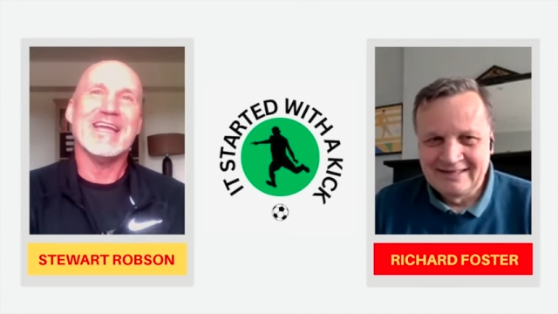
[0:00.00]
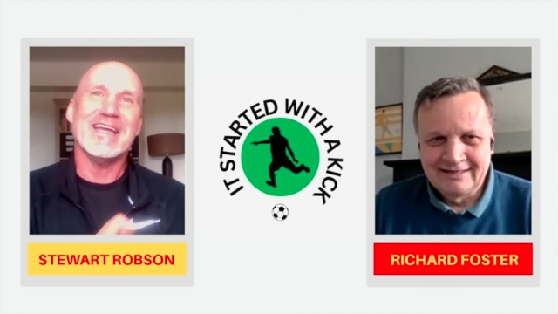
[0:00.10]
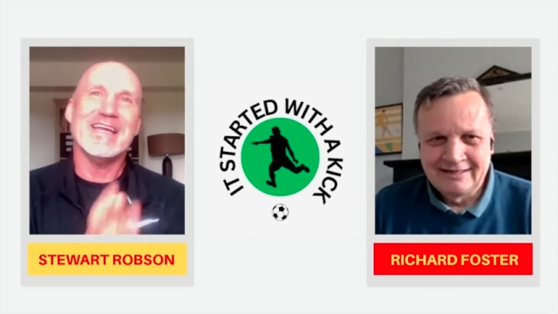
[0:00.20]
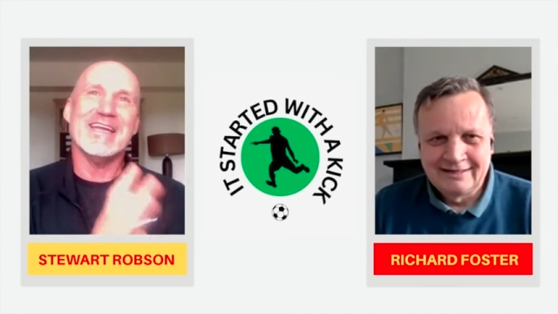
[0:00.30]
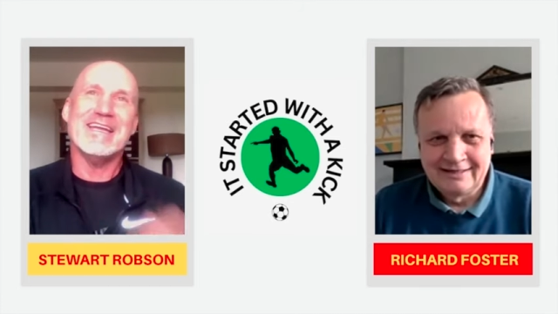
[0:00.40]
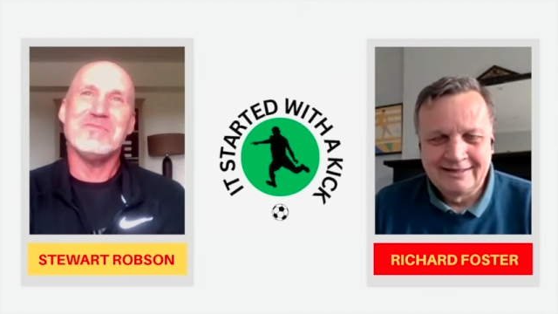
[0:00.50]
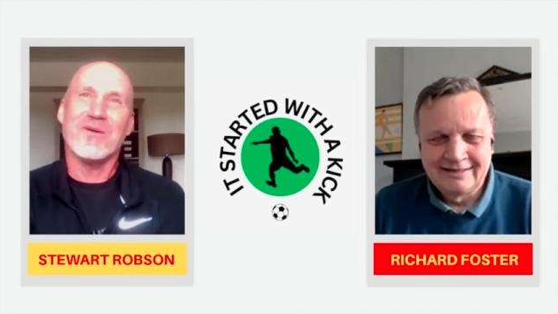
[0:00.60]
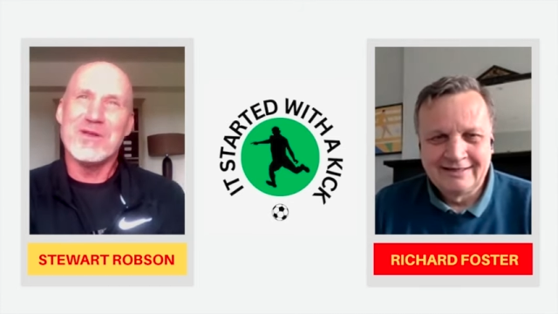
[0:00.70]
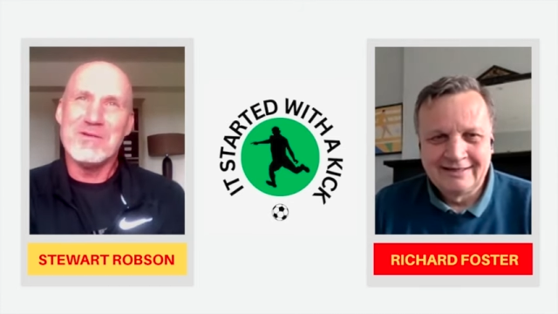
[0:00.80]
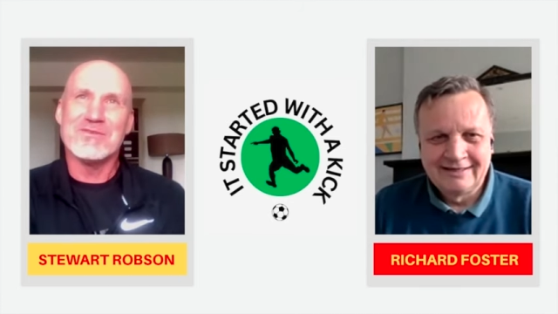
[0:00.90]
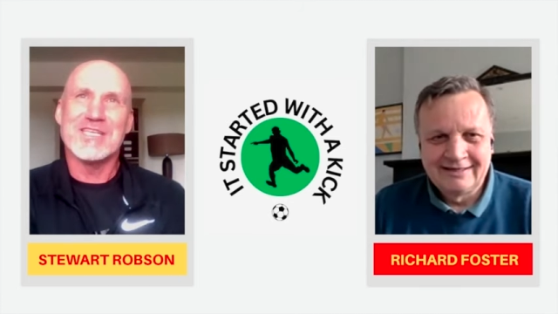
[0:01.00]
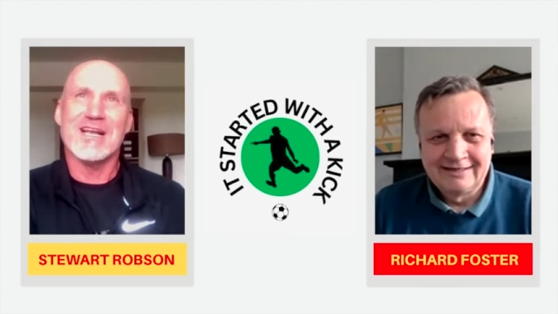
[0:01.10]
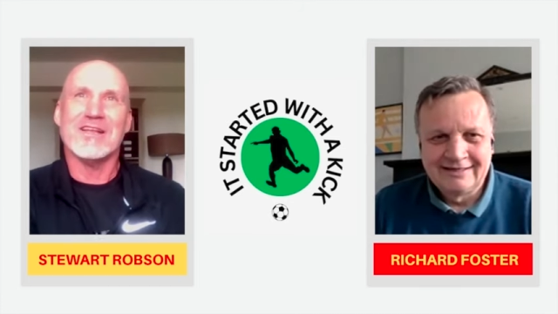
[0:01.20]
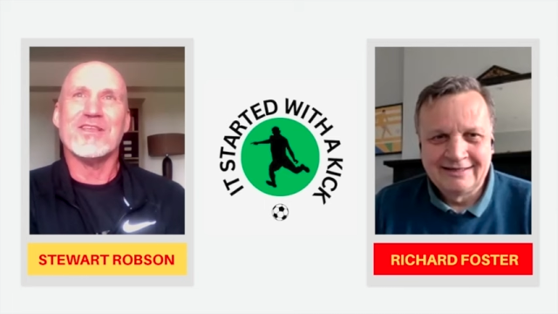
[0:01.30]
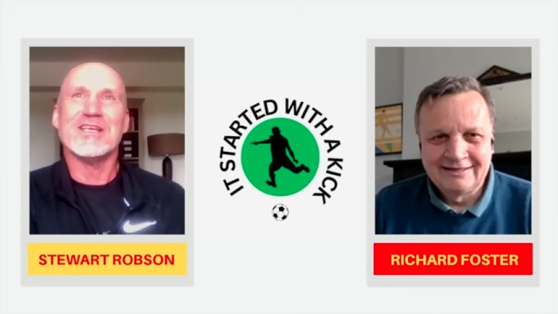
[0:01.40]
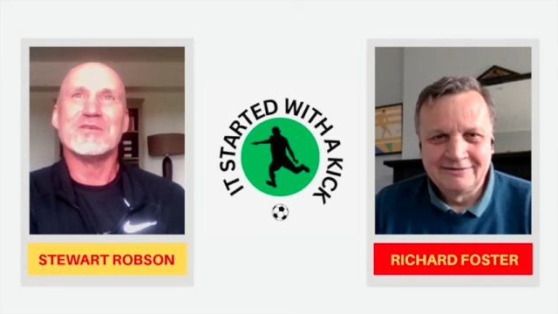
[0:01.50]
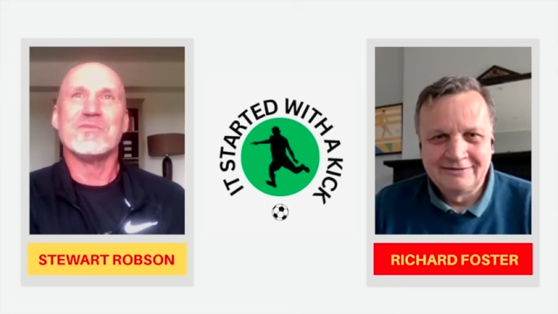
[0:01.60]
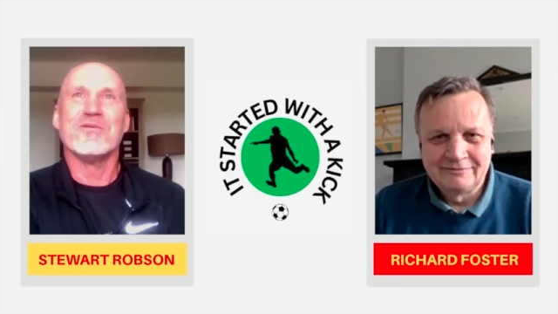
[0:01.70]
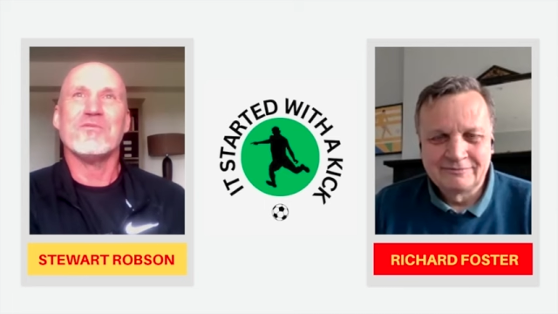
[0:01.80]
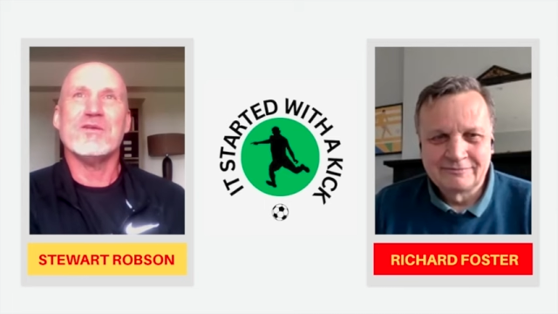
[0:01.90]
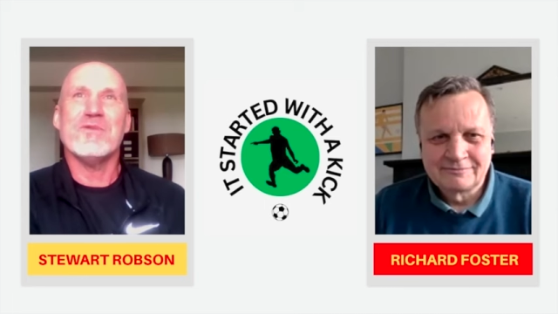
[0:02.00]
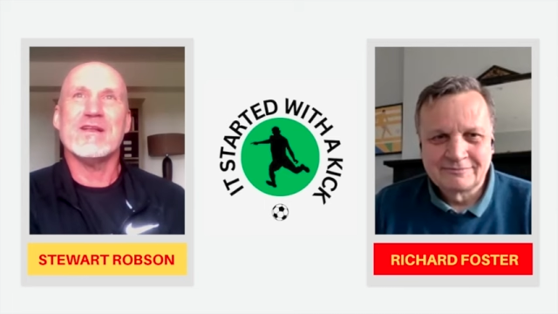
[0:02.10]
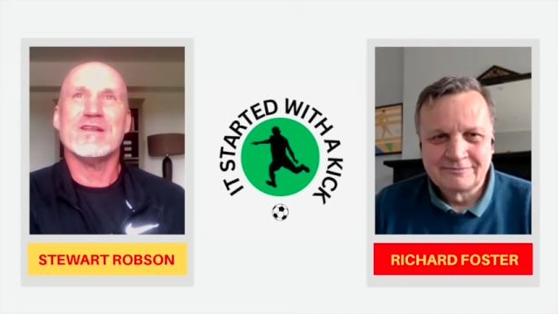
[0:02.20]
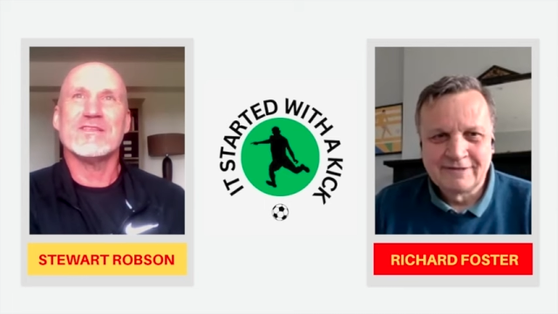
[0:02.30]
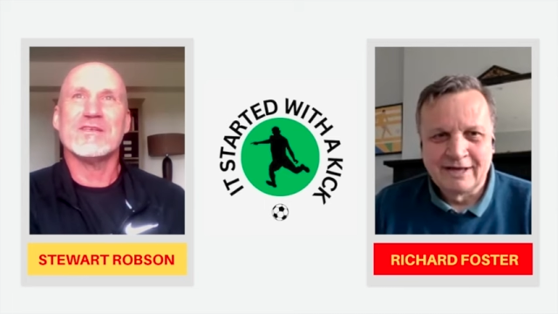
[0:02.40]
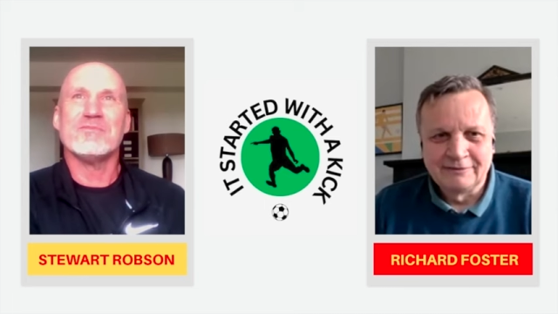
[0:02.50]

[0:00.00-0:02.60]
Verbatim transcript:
Speaker 1: He, he probably won't tell you this, but we went no.